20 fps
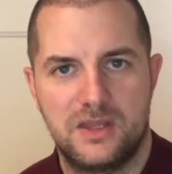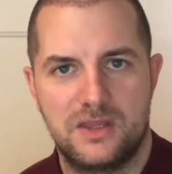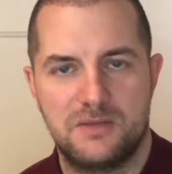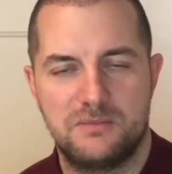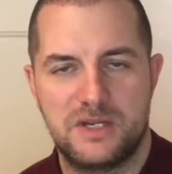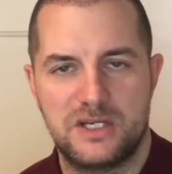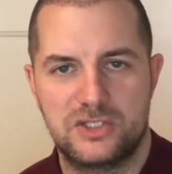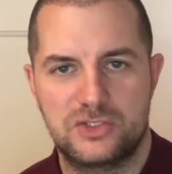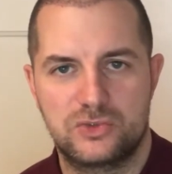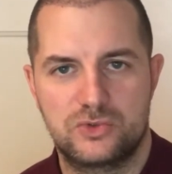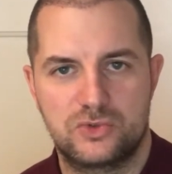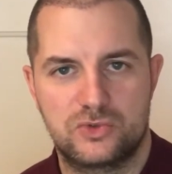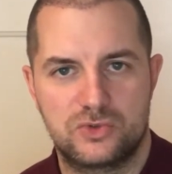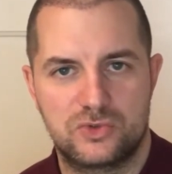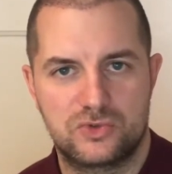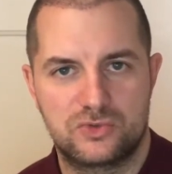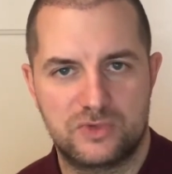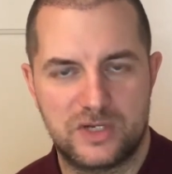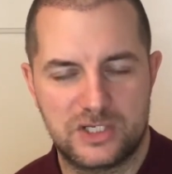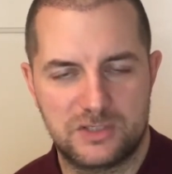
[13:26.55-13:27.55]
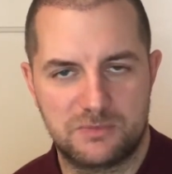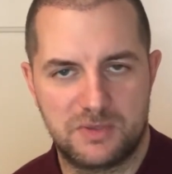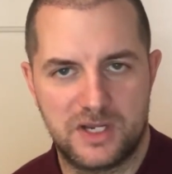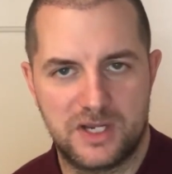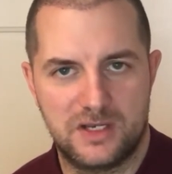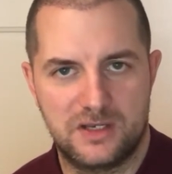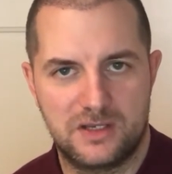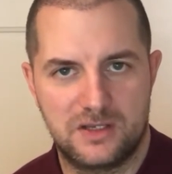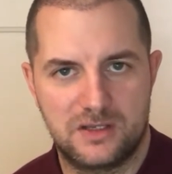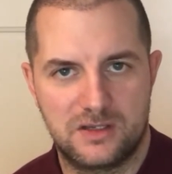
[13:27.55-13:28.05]
They managed to
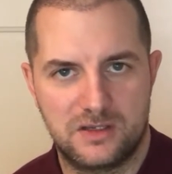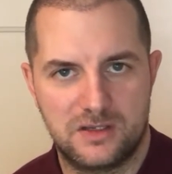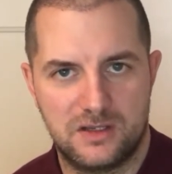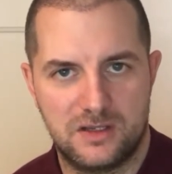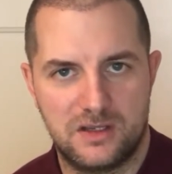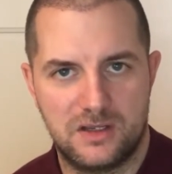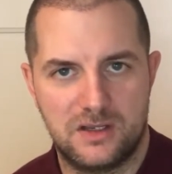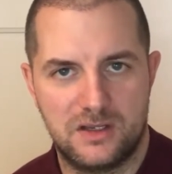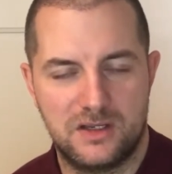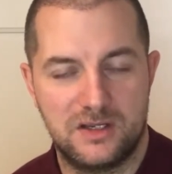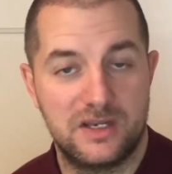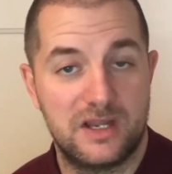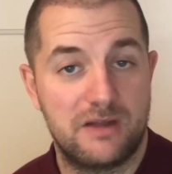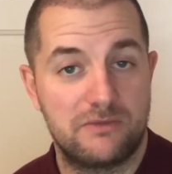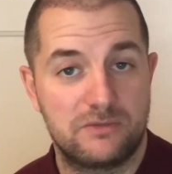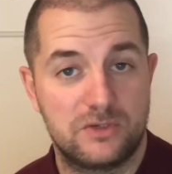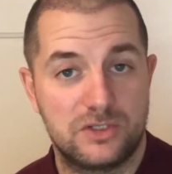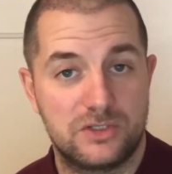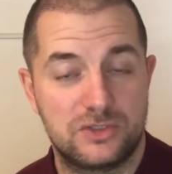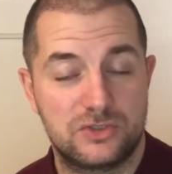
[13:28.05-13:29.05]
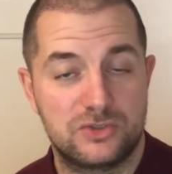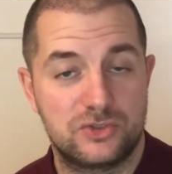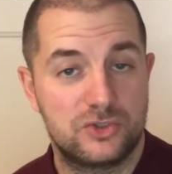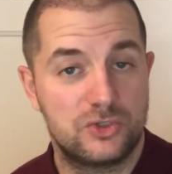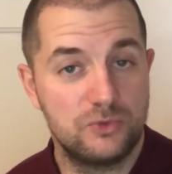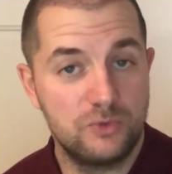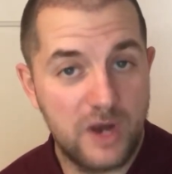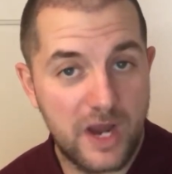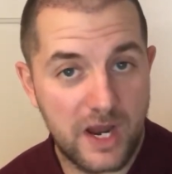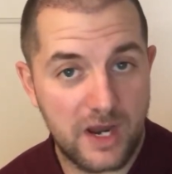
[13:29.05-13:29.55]
transplant in average
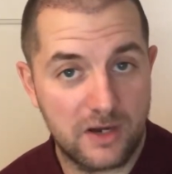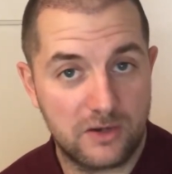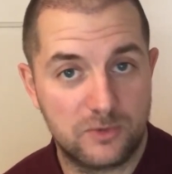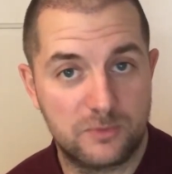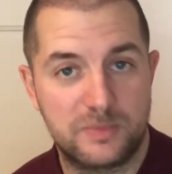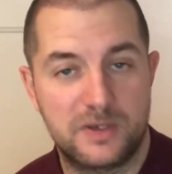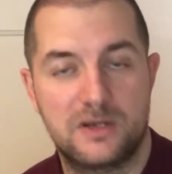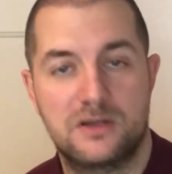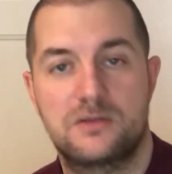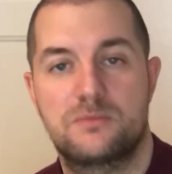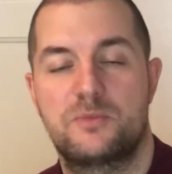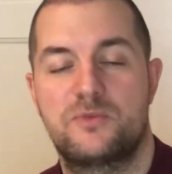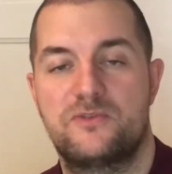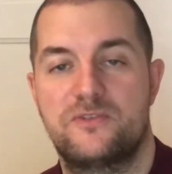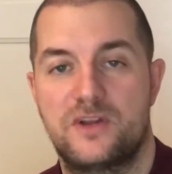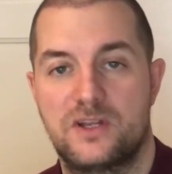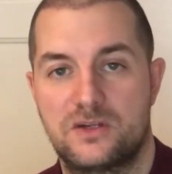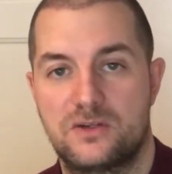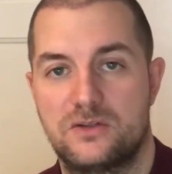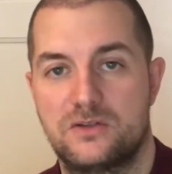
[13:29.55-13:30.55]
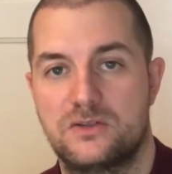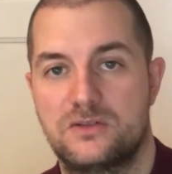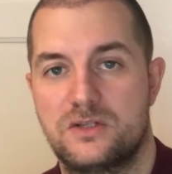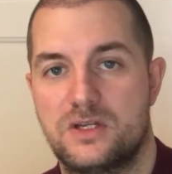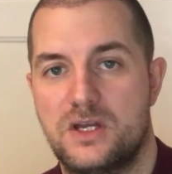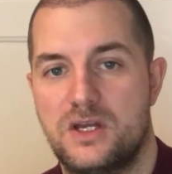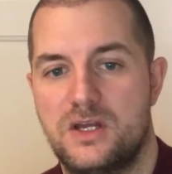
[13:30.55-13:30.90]
2 hair per follicle,